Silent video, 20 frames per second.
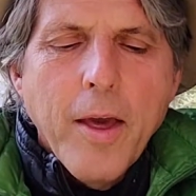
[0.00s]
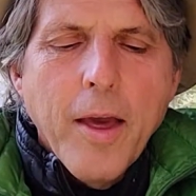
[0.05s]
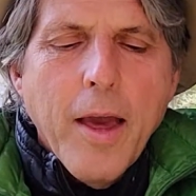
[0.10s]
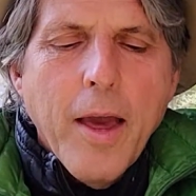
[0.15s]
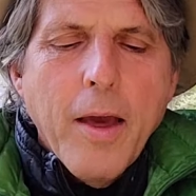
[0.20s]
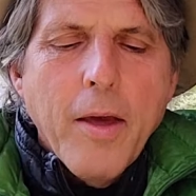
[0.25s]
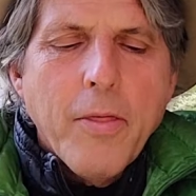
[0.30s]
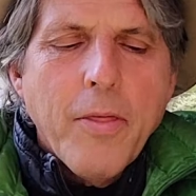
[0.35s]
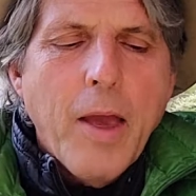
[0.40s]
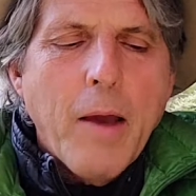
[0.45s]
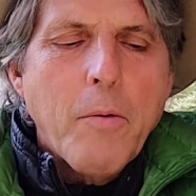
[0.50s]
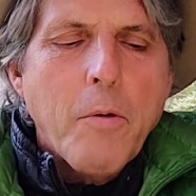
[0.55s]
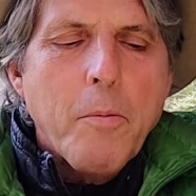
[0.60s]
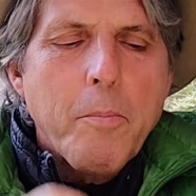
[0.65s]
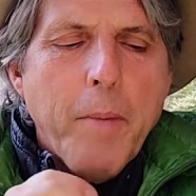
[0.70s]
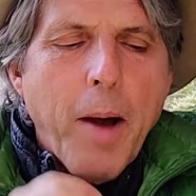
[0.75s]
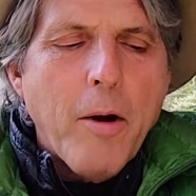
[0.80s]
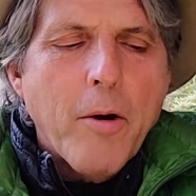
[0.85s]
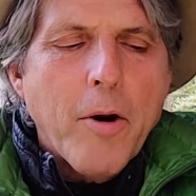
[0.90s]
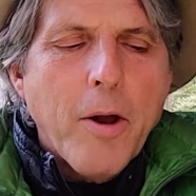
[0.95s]
They will
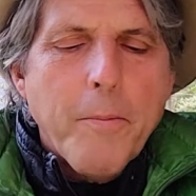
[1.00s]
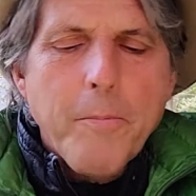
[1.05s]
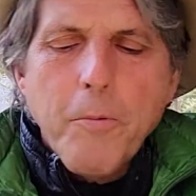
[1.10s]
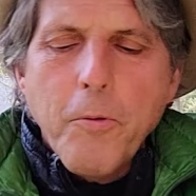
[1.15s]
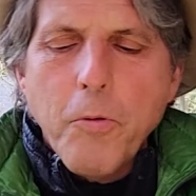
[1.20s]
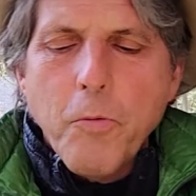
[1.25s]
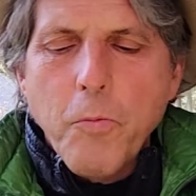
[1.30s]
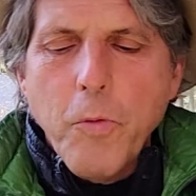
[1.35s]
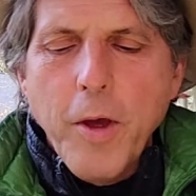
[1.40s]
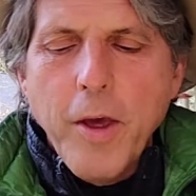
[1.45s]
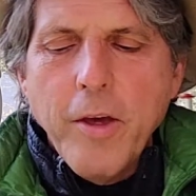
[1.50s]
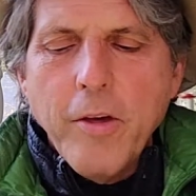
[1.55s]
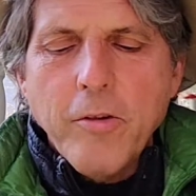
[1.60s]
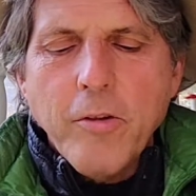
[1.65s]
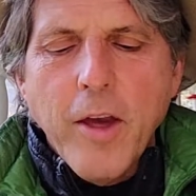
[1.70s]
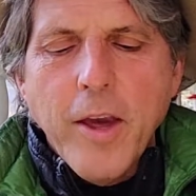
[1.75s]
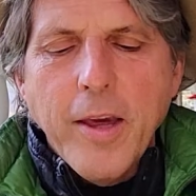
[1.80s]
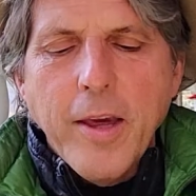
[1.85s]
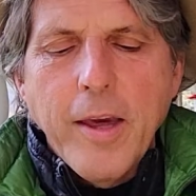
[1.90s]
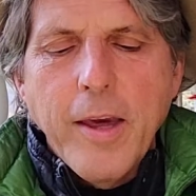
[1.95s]
mount up with wings
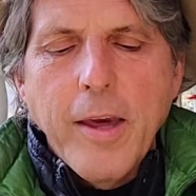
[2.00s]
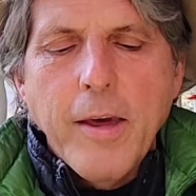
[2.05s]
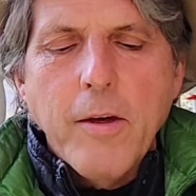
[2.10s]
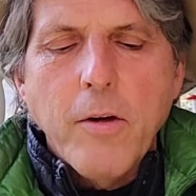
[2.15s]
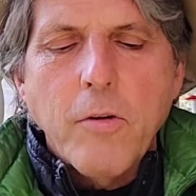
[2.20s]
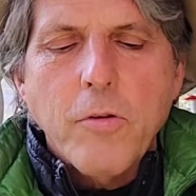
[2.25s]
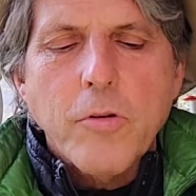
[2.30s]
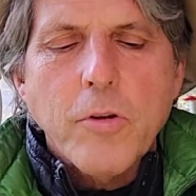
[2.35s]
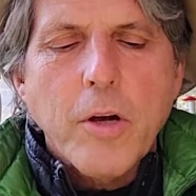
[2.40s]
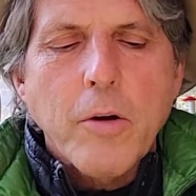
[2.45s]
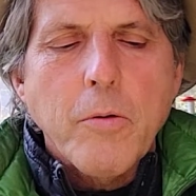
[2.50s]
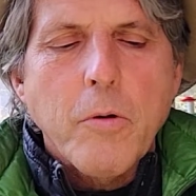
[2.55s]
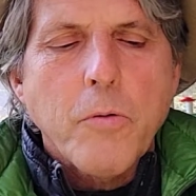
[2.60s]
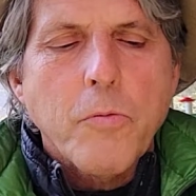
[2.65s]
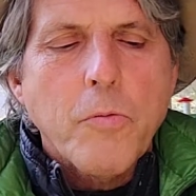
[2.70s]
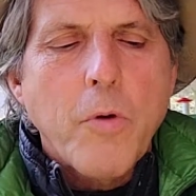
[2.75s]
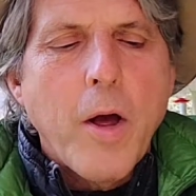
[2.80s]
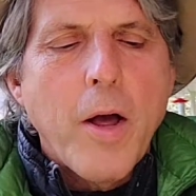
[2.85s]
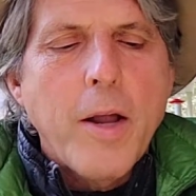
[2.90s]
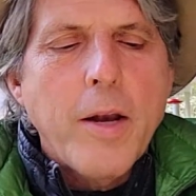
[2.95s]
like eagles. They will
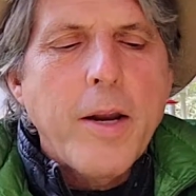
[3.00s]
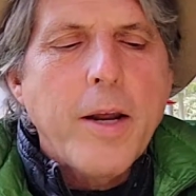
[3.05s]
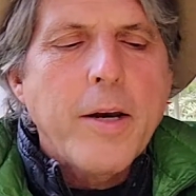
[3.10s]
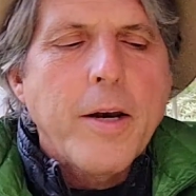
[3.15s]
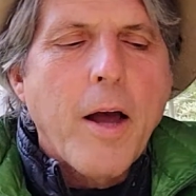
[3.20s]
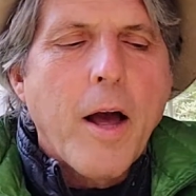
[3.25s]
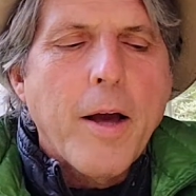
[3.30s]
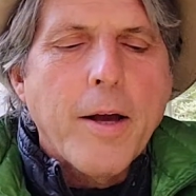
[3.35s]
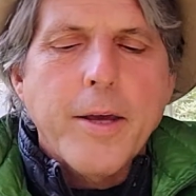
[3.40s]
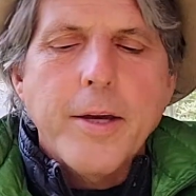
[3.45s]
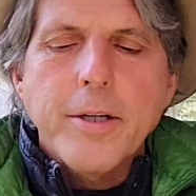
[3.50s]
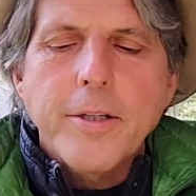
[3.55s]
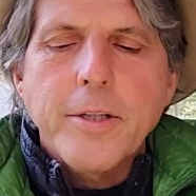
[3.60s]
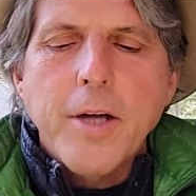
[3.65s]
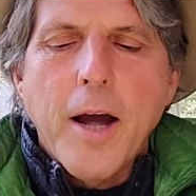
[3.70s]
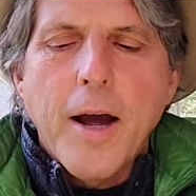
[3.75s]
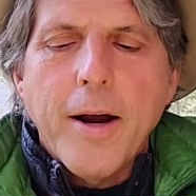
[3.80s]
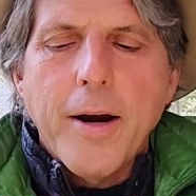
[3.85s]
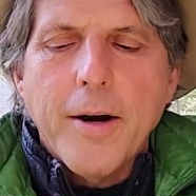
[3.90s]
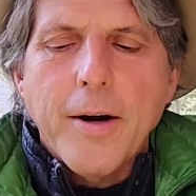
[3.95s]
run and not get
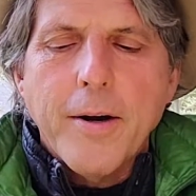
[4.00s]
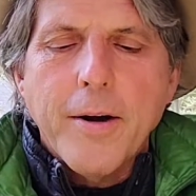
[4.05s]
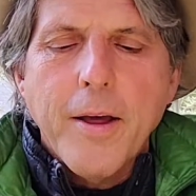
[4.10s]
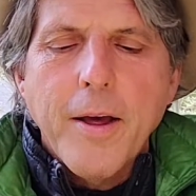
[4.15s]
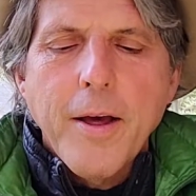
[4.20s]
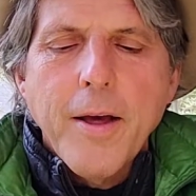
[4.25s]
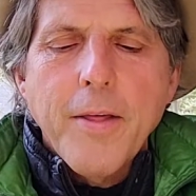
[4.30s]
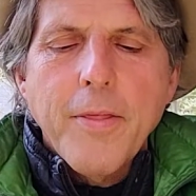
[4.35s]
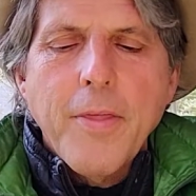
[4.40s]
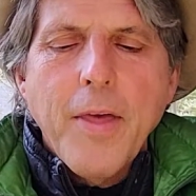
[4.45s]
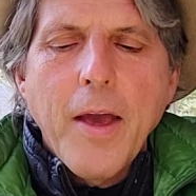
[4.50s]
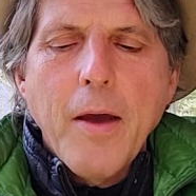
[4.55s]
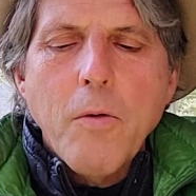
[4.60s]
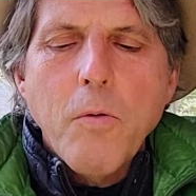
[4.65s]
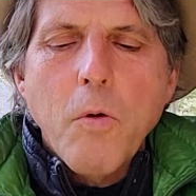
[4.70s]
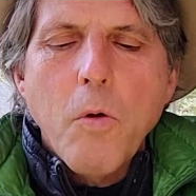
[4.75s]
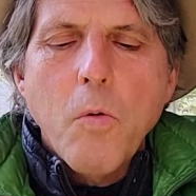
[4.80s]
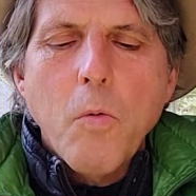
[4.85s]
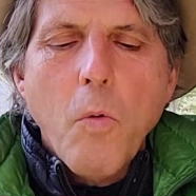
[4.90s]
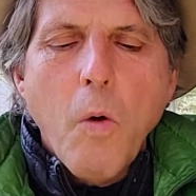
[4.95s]
tired. They
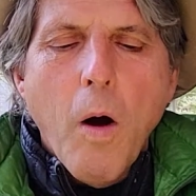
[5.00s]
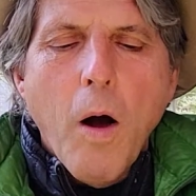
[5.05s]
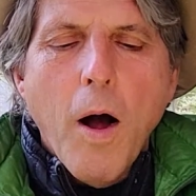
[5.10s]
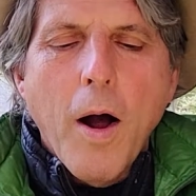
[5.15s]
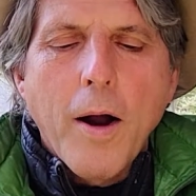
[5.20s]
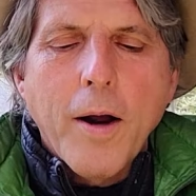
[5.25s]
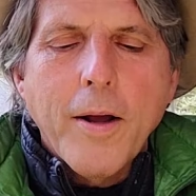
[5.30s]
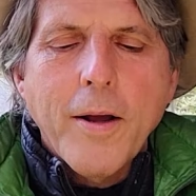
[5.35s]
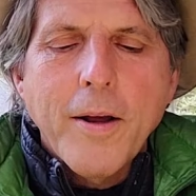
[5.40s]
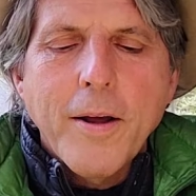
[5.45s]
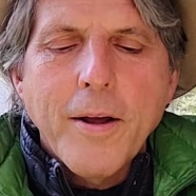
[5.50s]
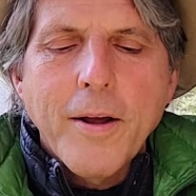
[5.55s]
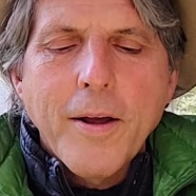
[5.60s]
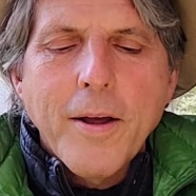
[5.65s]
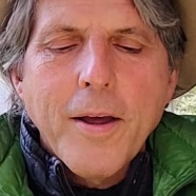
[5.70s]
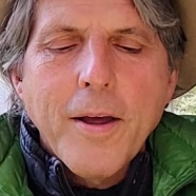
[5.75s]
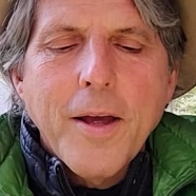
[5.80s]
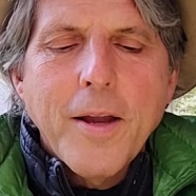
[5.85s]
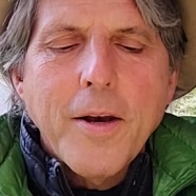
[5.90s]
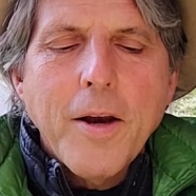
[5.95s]
will walk
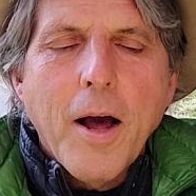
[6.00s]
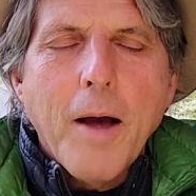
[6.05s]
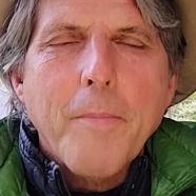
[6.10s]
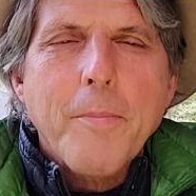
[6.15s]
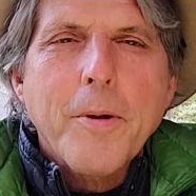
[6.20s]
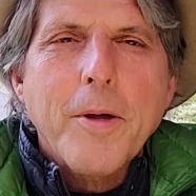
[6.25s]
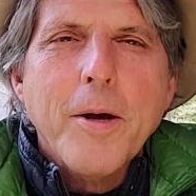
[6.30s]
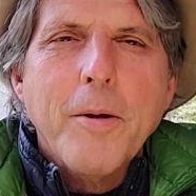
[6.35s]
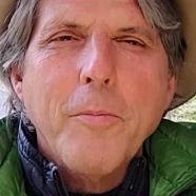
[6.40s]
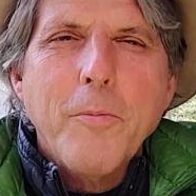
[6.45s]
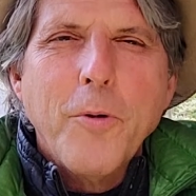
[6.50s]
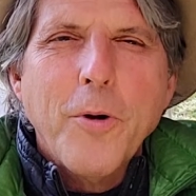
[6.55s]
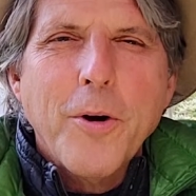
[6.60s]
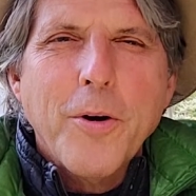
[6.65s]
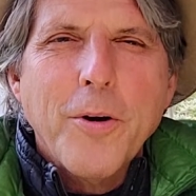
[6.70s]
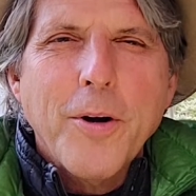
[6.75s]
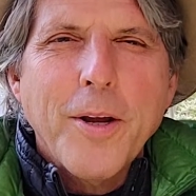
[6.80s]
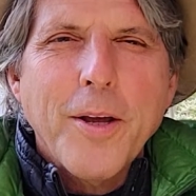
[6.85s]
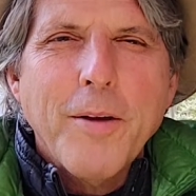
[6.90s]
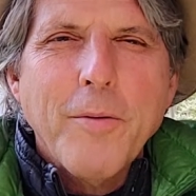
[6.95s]
and not become
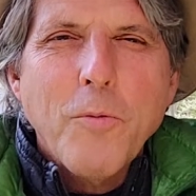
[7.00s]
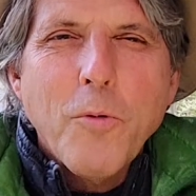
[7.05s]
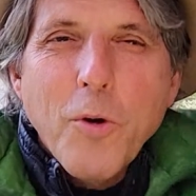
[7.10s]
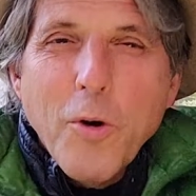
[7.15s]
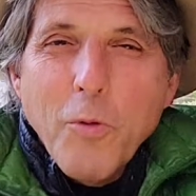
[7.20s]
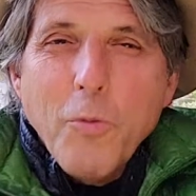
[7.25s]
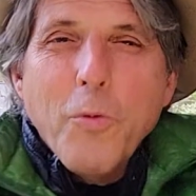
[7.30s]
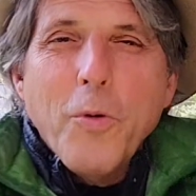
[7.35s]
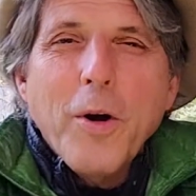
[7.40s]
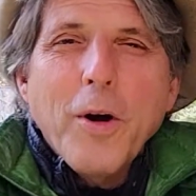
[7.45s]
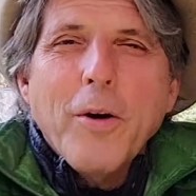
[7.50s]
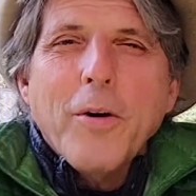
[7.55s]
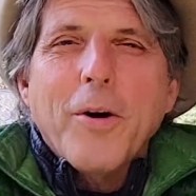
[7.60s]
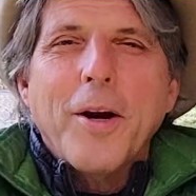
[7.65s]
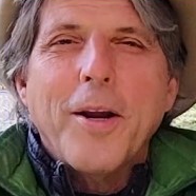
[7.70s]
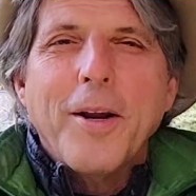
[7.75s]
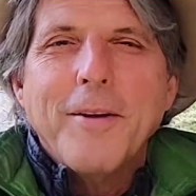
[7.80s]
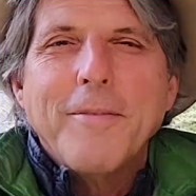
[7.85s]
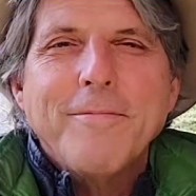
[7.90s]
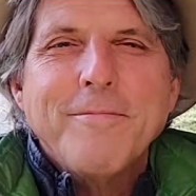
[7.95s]
weary. We're
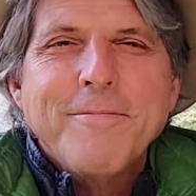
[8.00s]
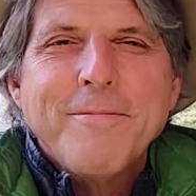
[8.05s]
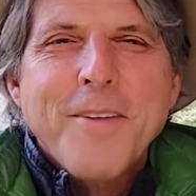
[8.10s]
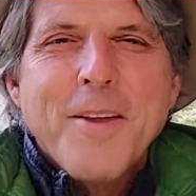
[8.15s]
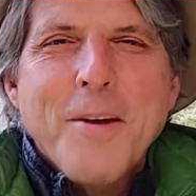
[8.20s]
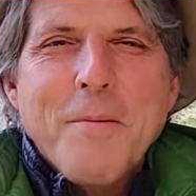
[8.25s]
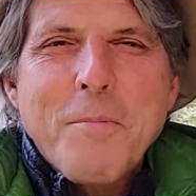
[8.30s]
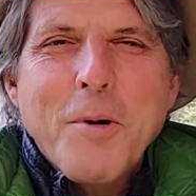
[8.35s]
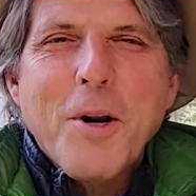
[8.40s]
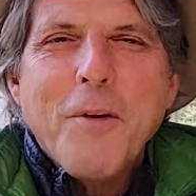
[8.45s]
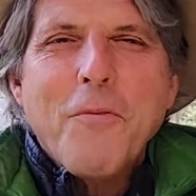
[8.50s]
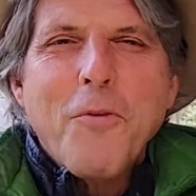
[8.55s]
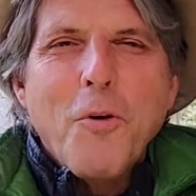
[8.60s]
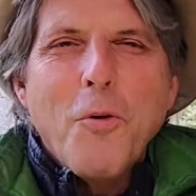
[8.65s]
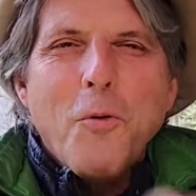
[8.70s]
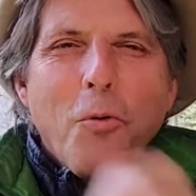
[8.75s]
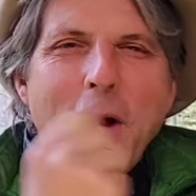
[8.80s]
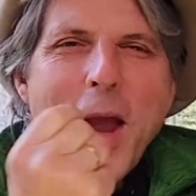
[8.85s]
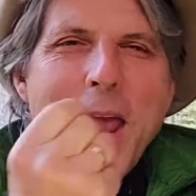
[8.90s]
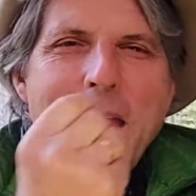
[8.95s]
weary, but if you
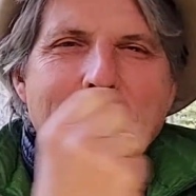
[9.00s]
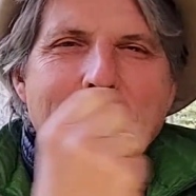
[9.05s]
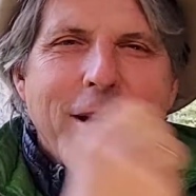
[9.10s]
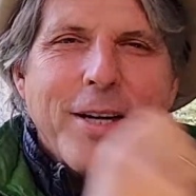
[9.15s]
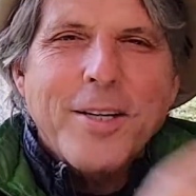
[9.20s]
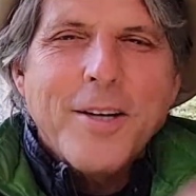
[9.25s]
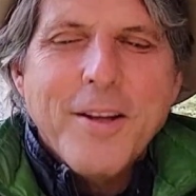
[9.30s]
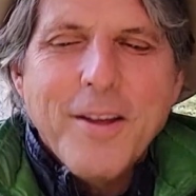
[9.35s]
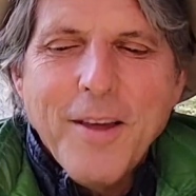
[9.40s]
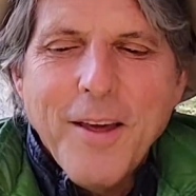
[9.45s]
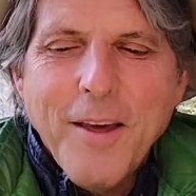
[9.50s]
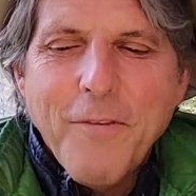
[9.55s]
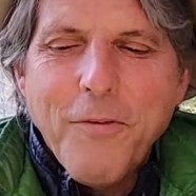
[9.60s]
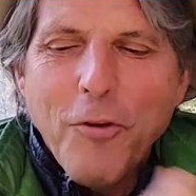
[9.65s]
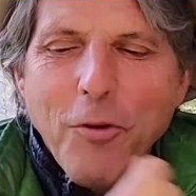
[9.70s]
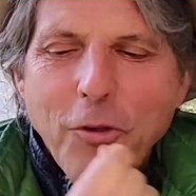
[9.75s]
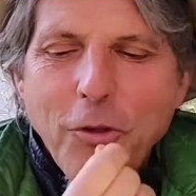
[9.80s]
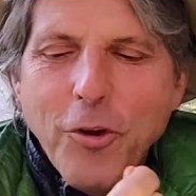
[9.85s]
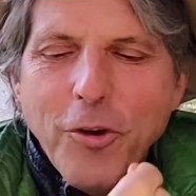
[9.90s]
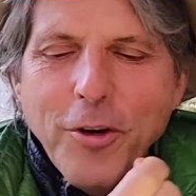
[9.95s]
wait, if you
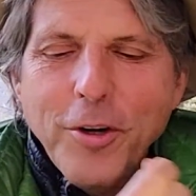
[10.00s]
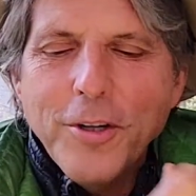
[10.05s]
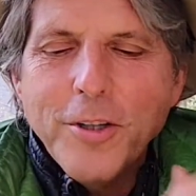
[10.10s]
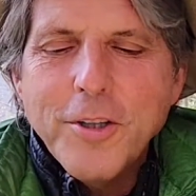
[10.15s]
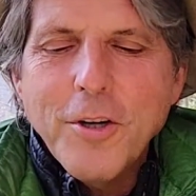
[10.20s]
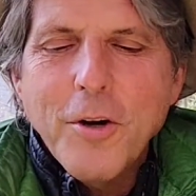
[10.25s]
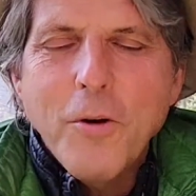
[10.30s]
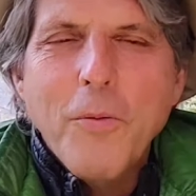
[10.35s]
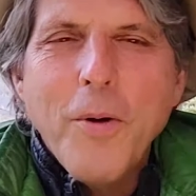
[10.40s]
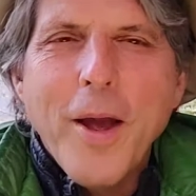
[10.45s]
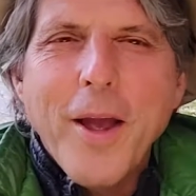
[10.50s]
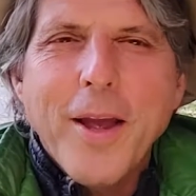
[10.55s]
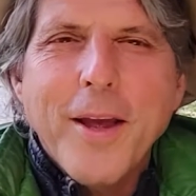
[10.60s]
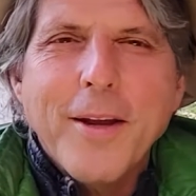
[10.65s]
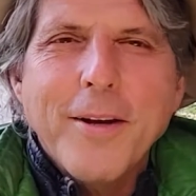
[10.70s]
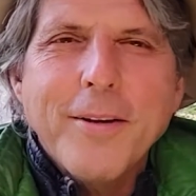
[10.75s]
learn to wait,